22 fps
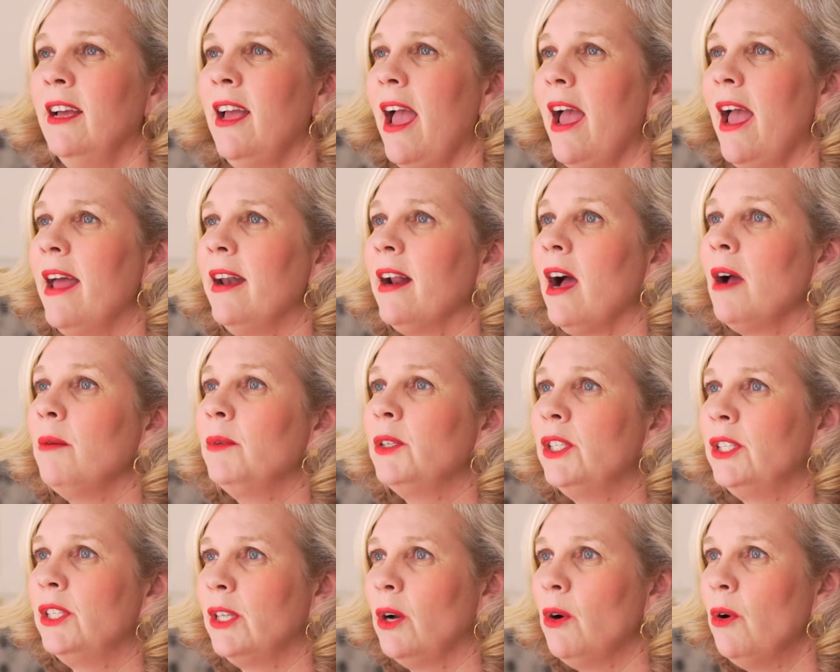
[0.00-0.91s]
And I
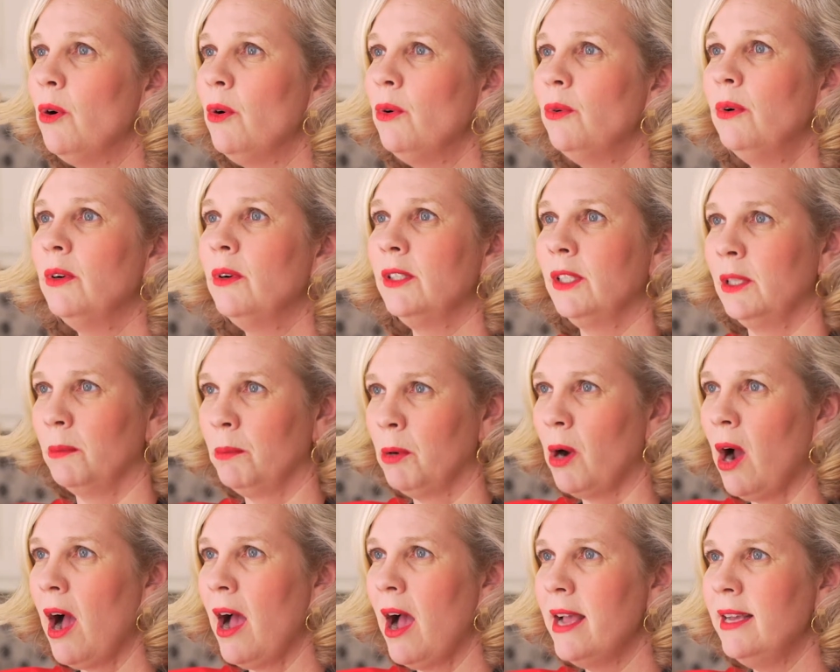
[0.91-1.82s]
was so
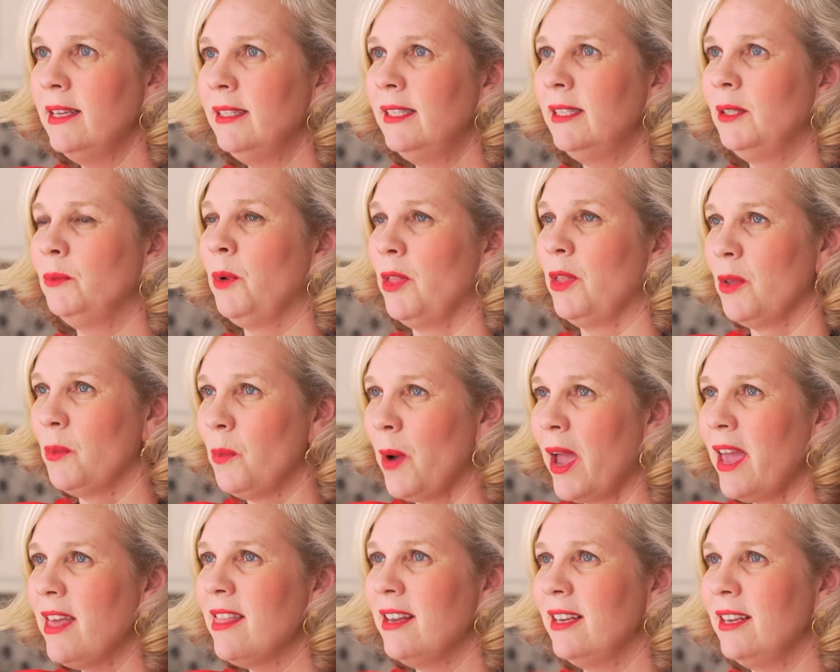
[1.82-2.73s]
surprised with the
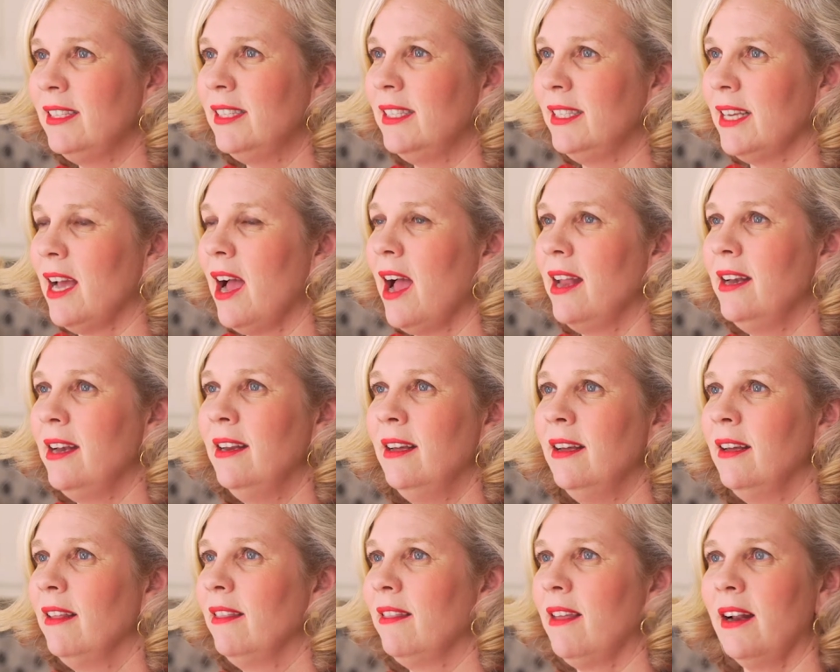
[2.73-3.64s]
way that it's done
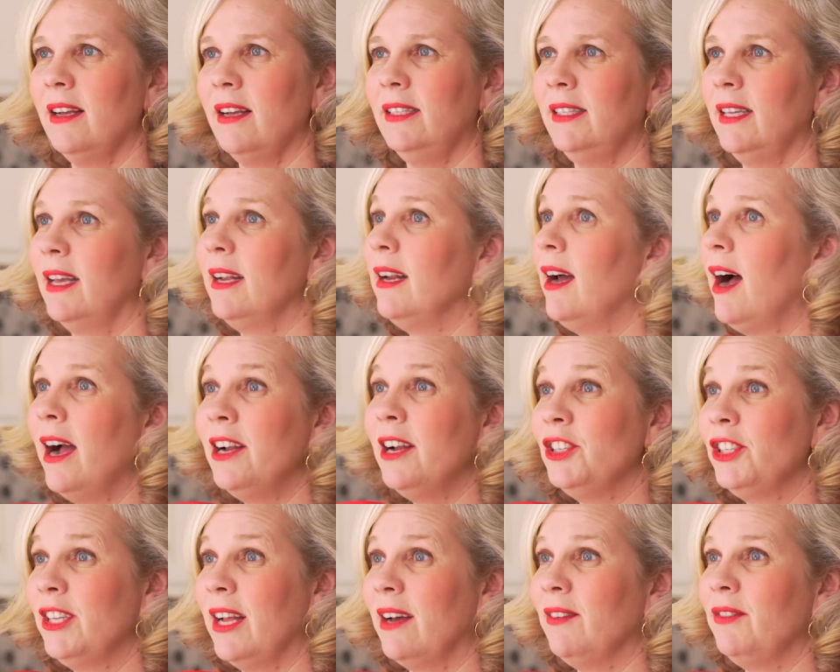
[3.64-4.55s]
that I said, I
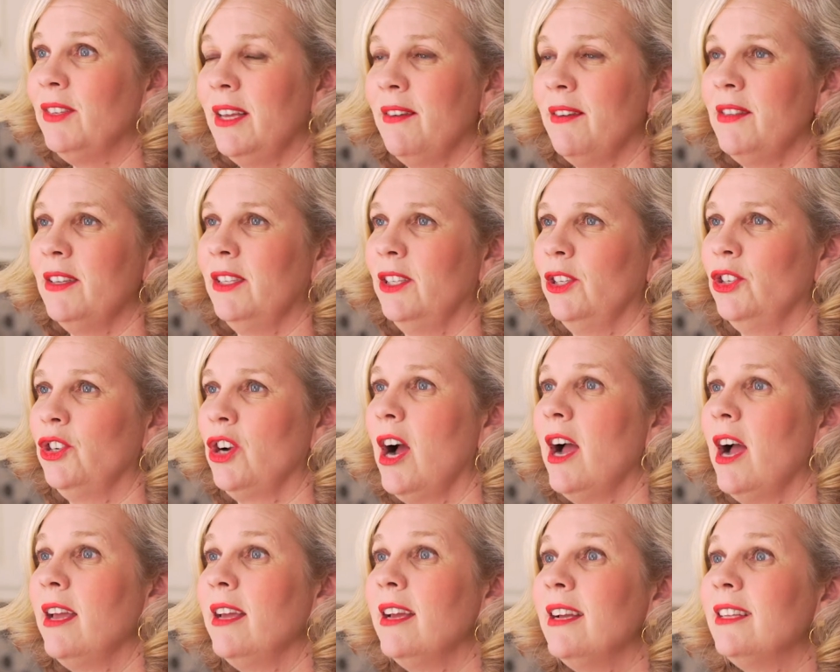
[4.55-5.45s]
just have to give this a
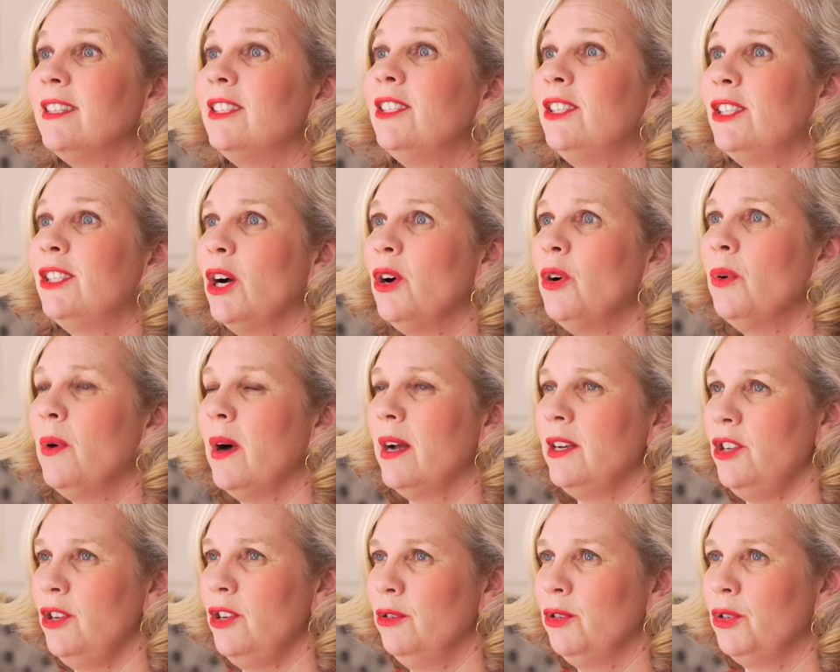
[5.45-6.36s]
try. It's so
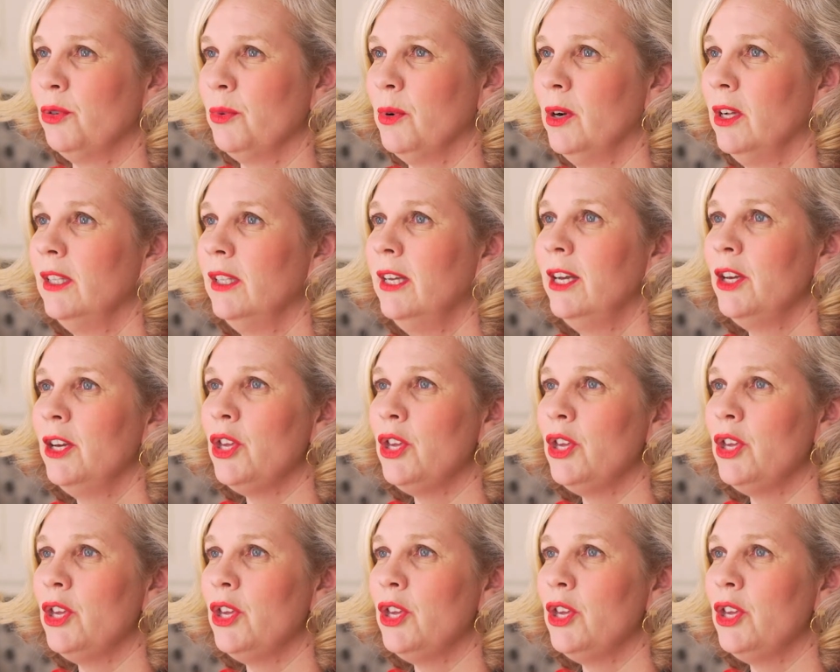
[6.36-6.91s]
unusual.